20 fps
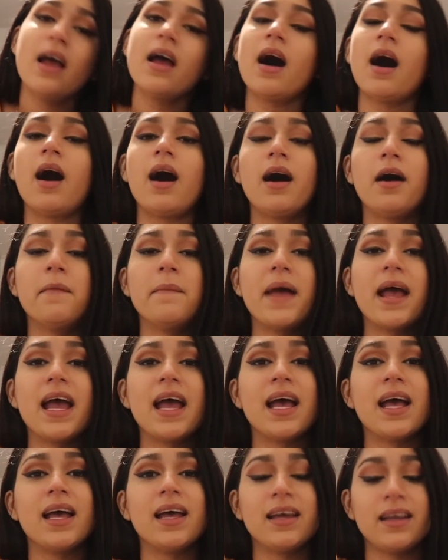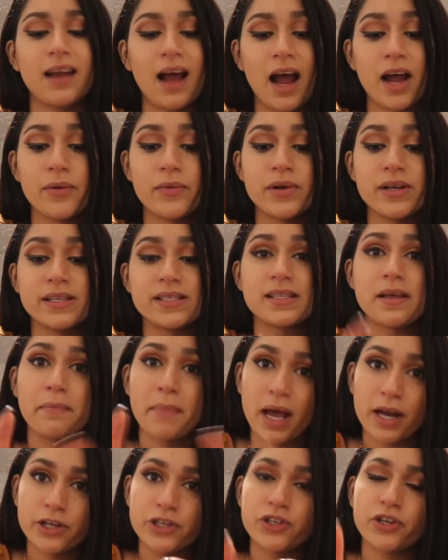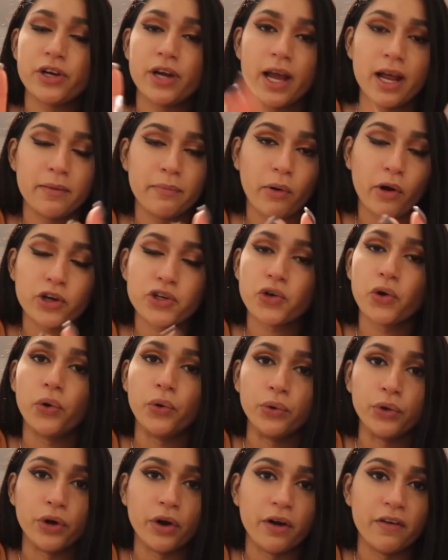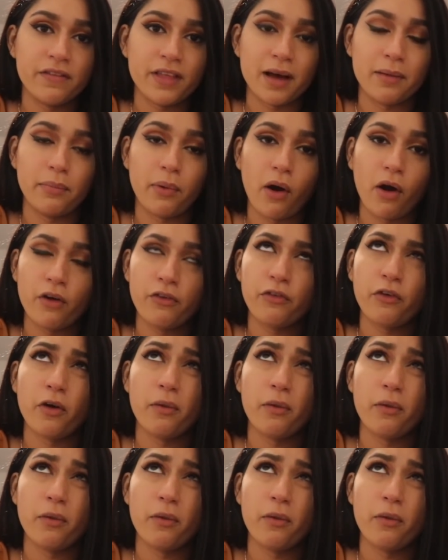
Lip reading: and I was a manager and partial owner of that bar for